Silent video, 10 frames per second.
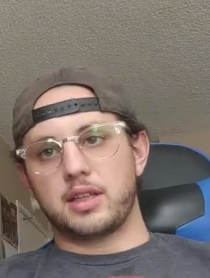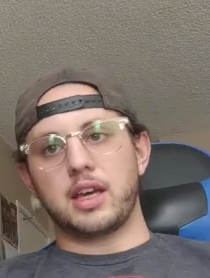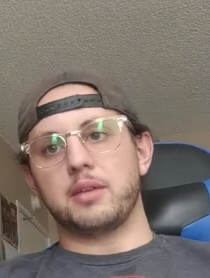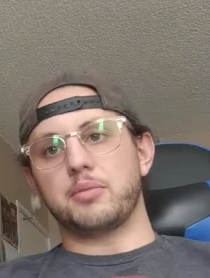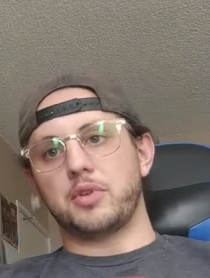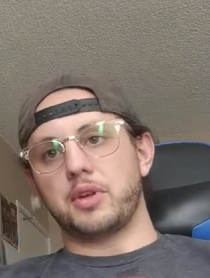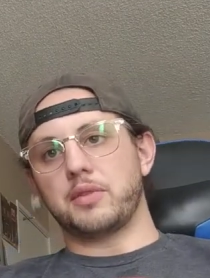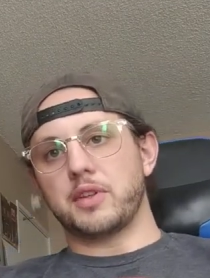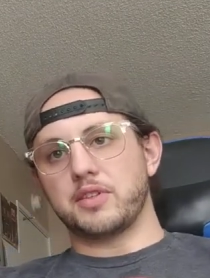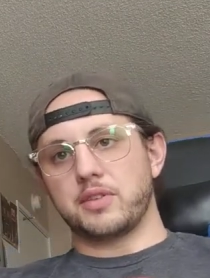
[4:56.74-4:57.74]
can't believe
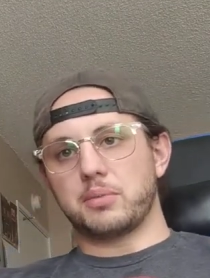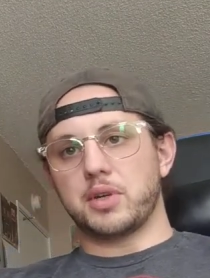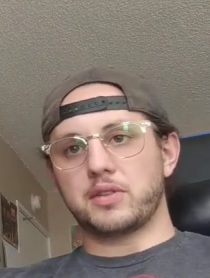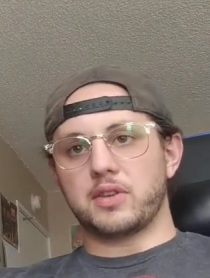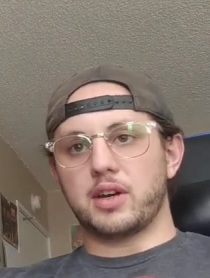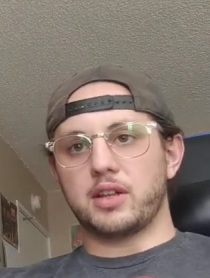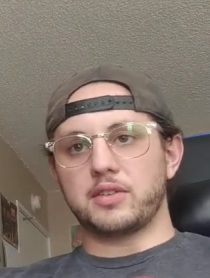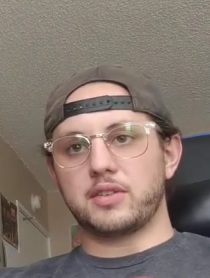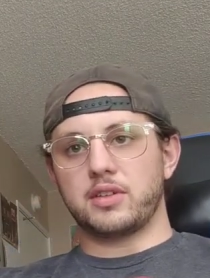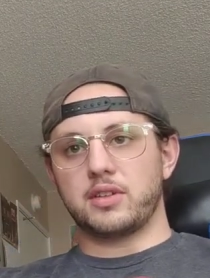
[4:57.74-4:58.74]
that this is the best guy
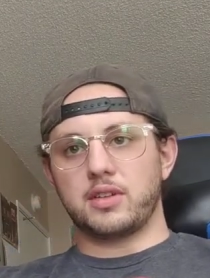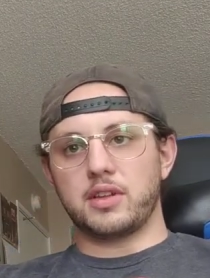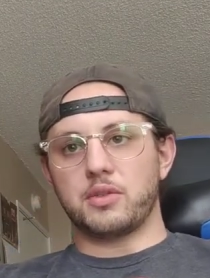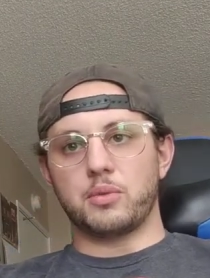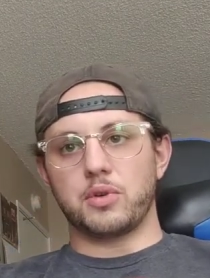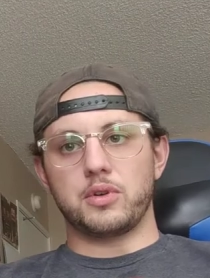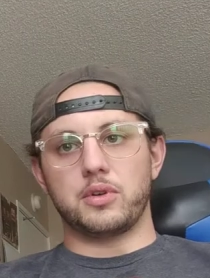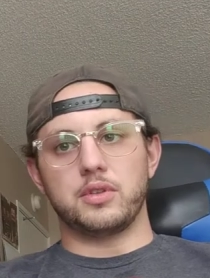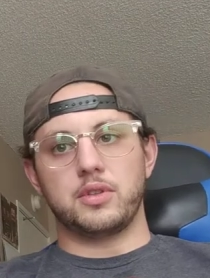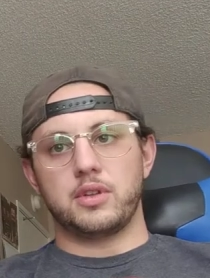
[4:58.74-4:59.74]
that's in the
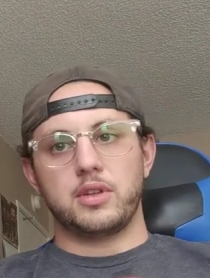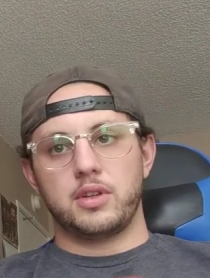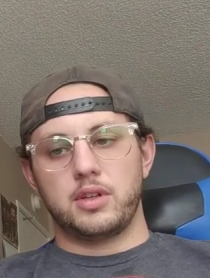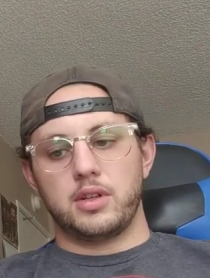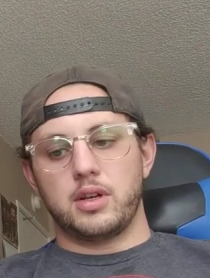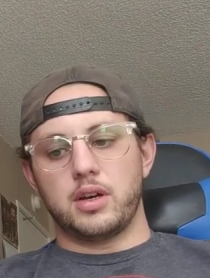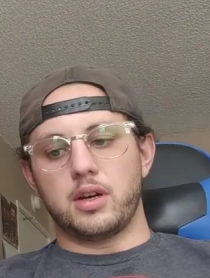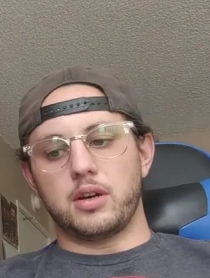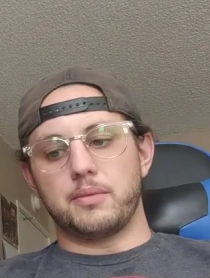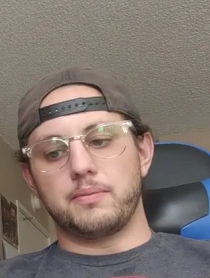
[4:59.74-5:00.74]
world.
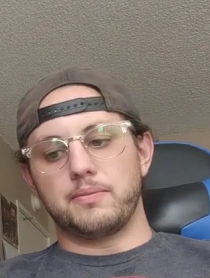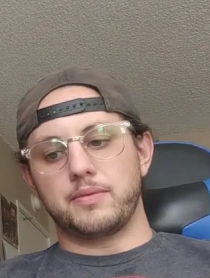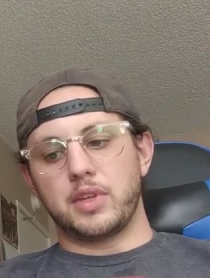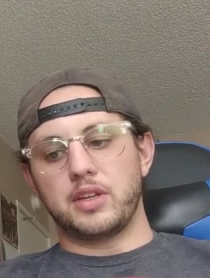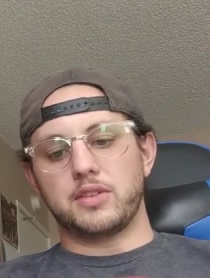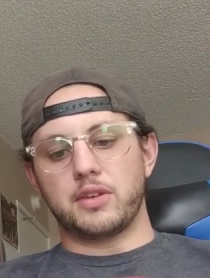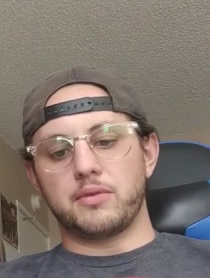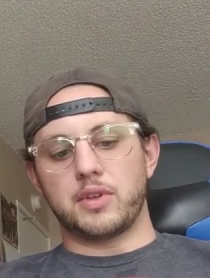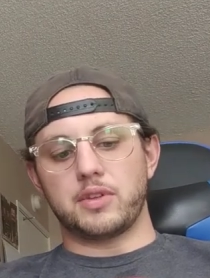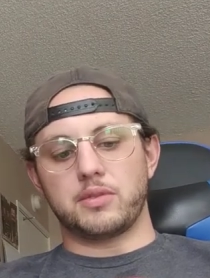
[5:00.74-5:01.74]
Um, he's
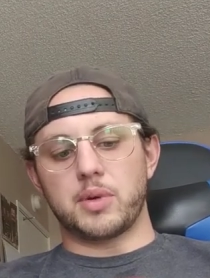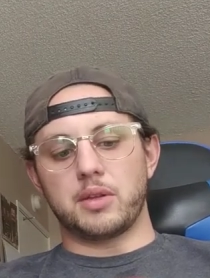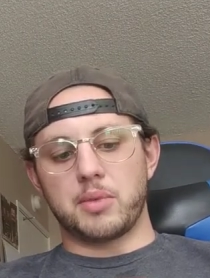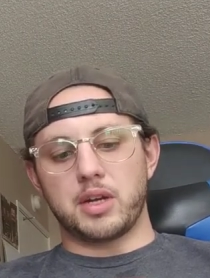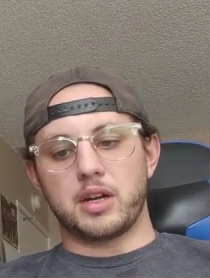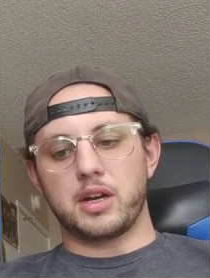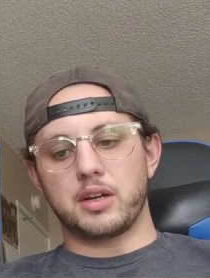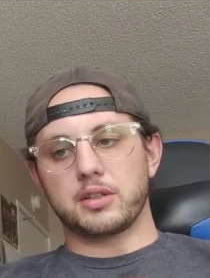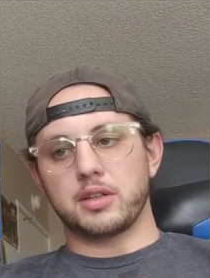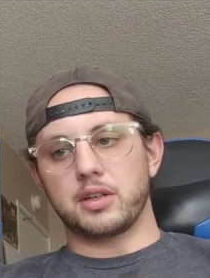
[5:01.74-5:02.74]
convinced by the main
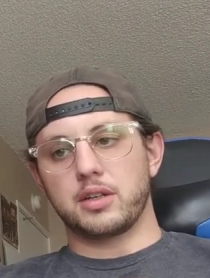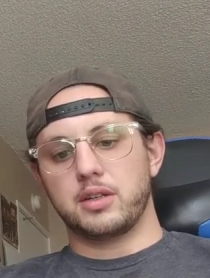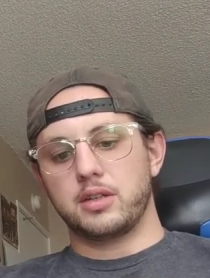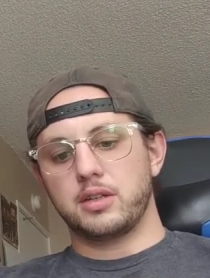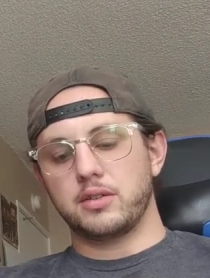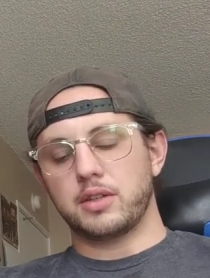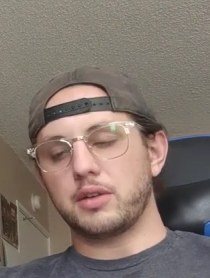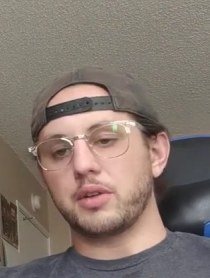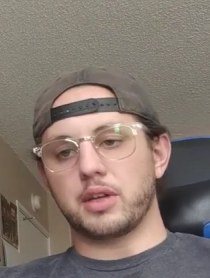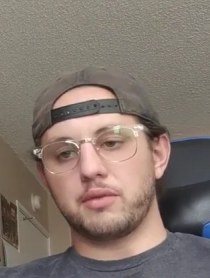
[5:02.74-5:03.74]
character,
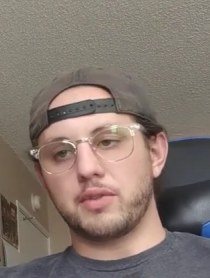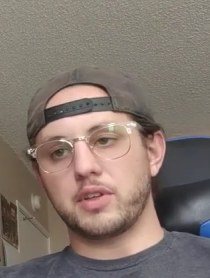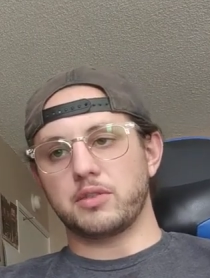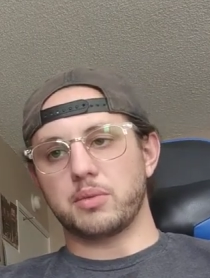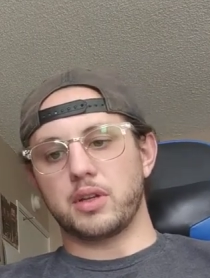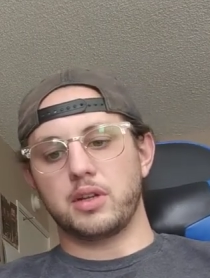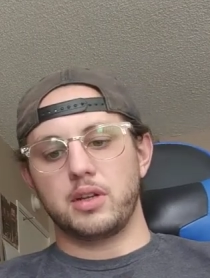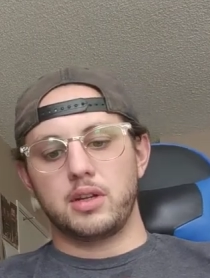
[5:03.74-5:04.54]
not really convinced, but